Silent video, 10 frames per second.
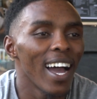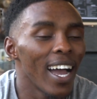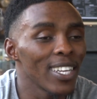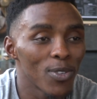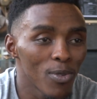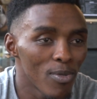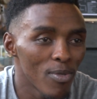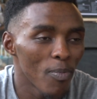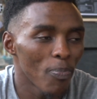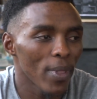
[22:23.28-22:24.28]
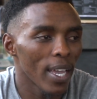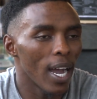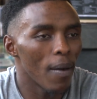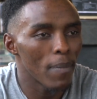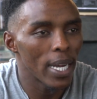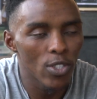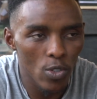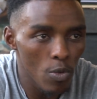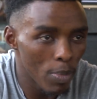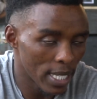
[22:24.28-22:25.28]
I do,
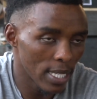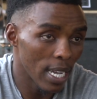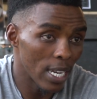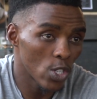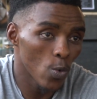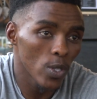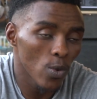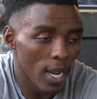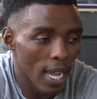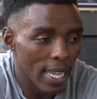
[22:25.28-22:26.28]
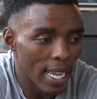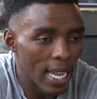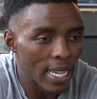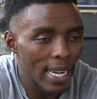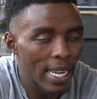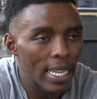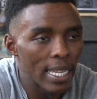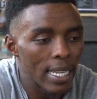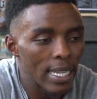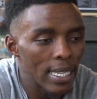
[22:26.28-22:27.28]
but I don't want to lie. I
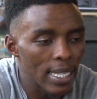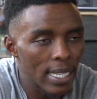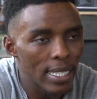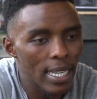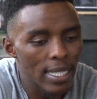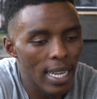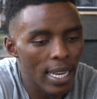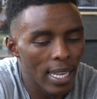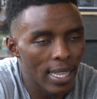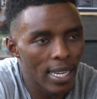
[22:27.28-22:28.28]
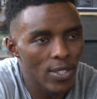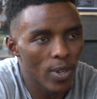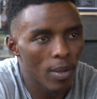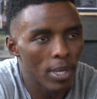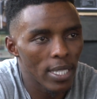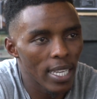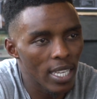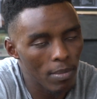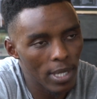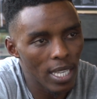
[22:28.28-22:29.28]
really need a title that is going to be
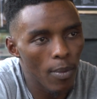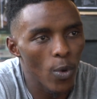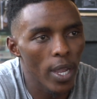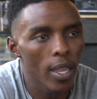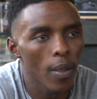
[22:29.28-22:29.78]
taking me somewhere.